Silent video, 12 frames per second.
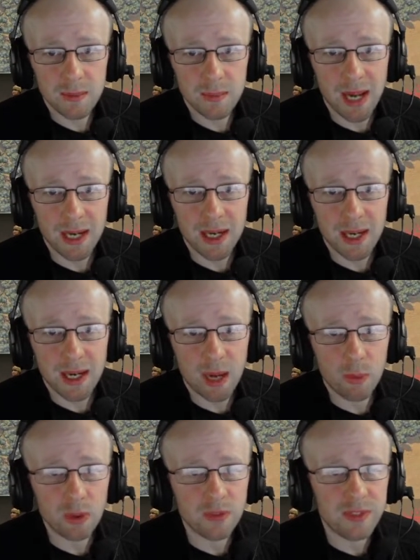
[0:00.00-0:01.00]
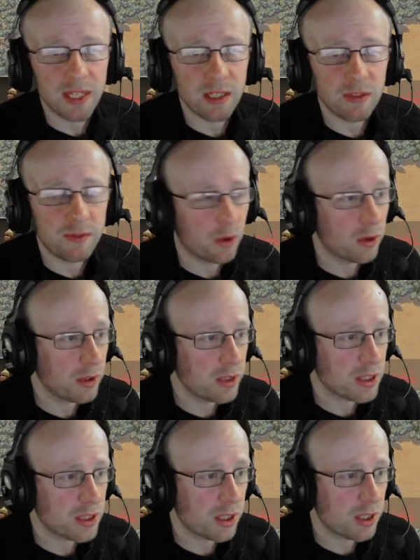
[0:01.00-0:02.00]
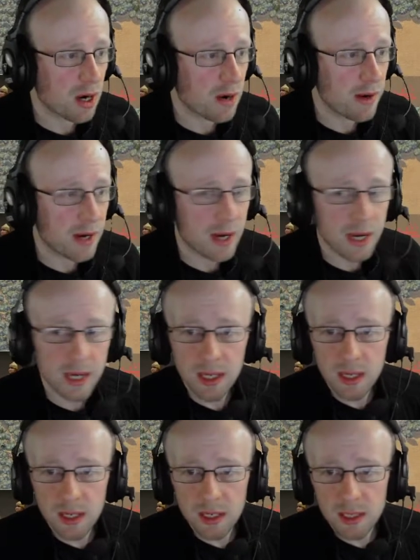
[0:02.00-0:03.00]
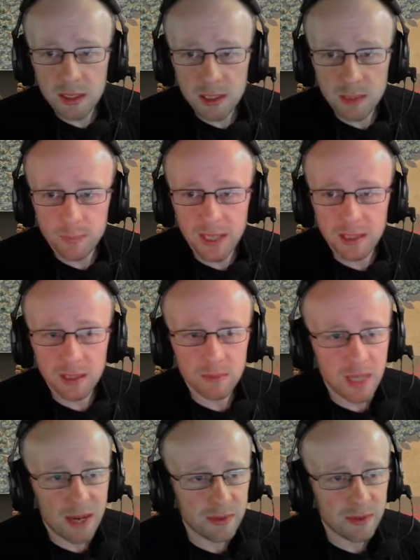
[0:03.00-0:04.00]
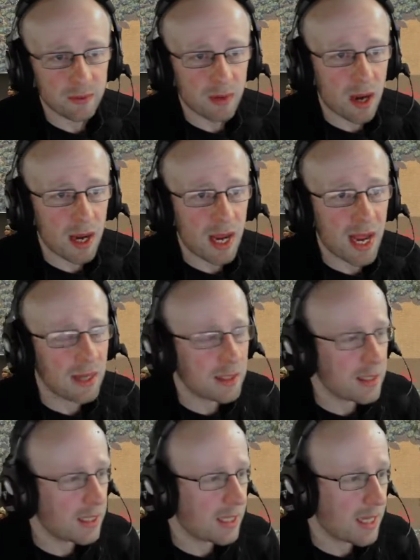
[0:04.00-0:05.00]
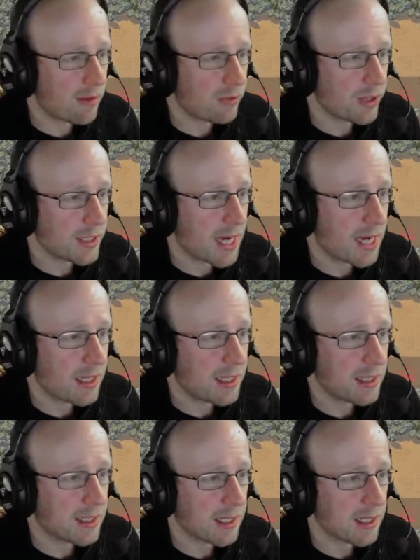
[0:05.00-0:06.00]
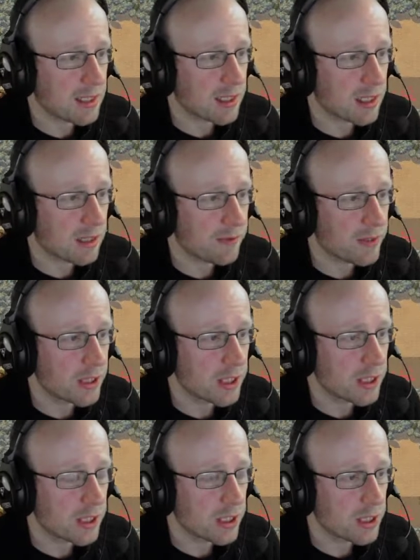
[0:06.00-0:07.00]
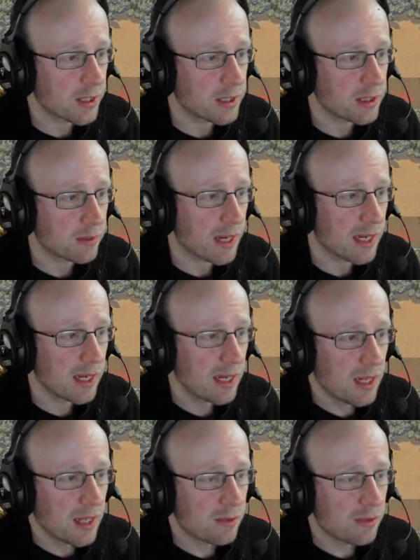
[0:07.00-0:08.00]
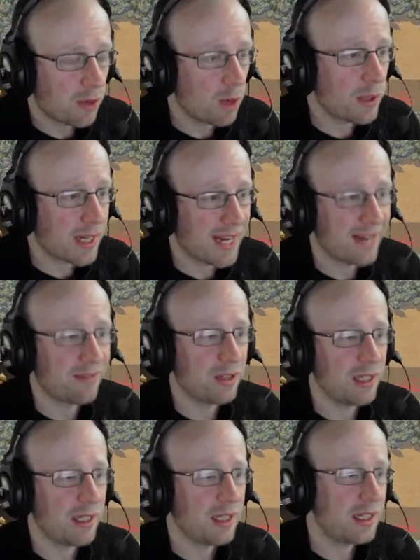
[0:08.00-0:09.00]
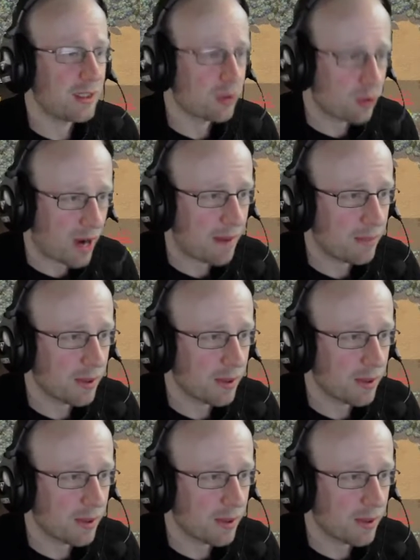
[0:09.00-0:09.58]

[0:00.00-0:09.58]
I would have taken 4 units to Triarii, spread them left and right. Anti-cavalry tactics against the Carthaginians straight away. Roman cavalry is crap.